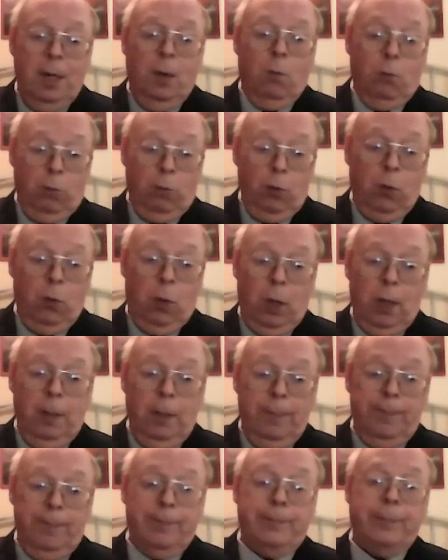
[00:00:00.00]
rule
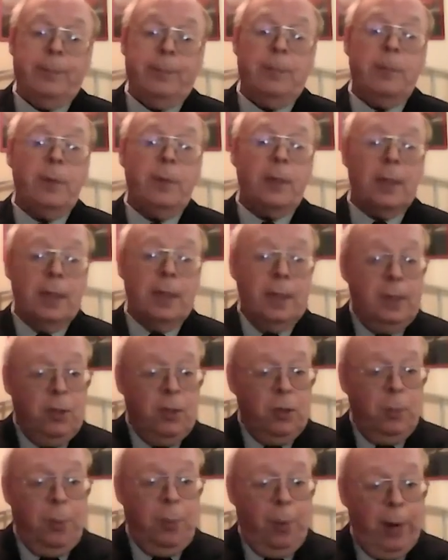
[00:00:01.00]
is
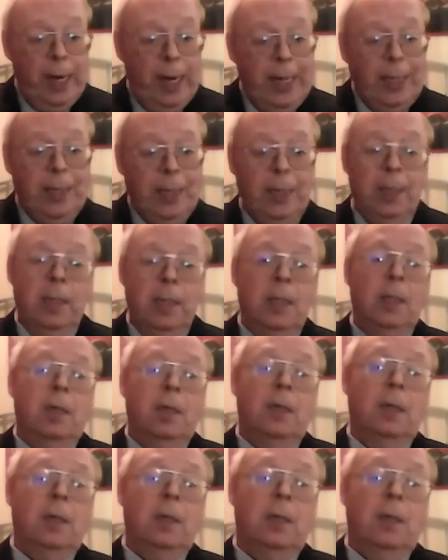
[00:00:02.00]
to break
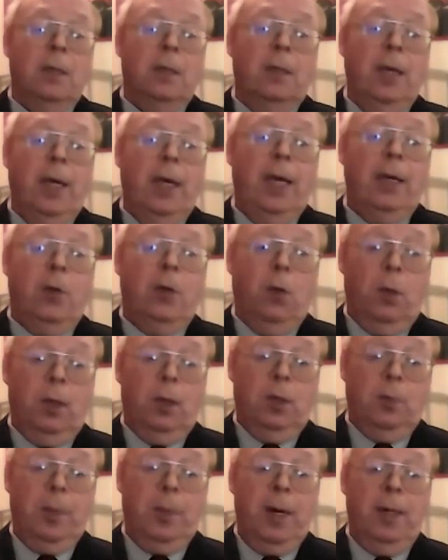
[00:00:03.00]
the
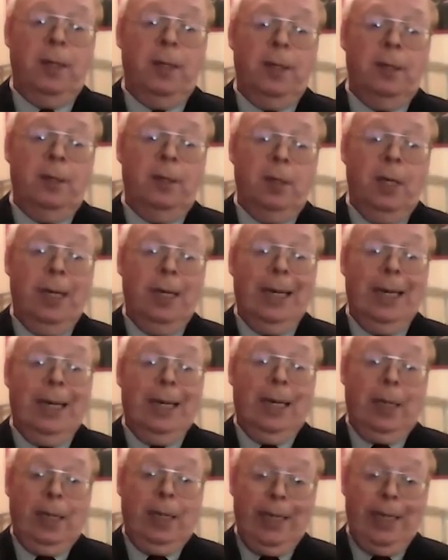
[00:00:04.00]
correspondence
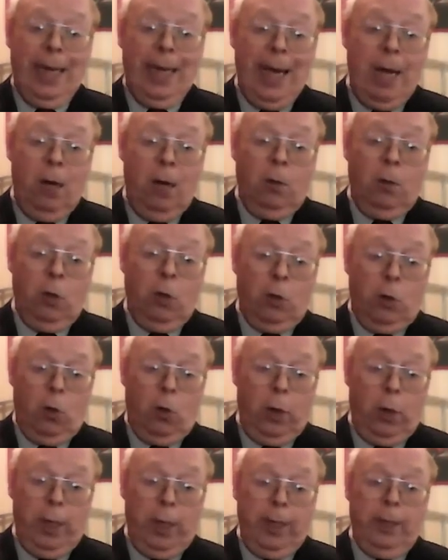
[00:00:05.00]
down
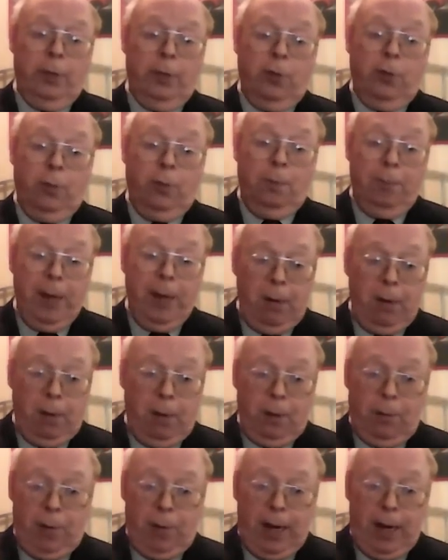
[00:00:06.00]
according to
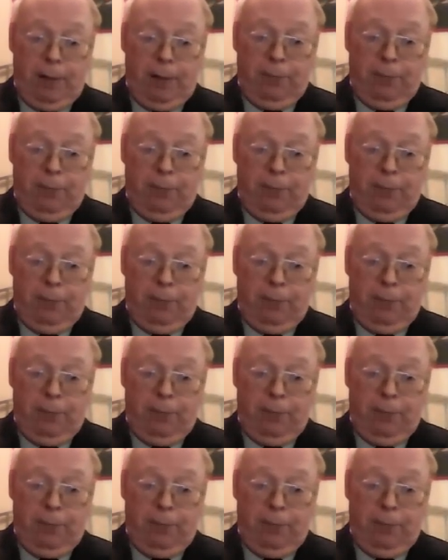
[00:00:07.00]
paragraph.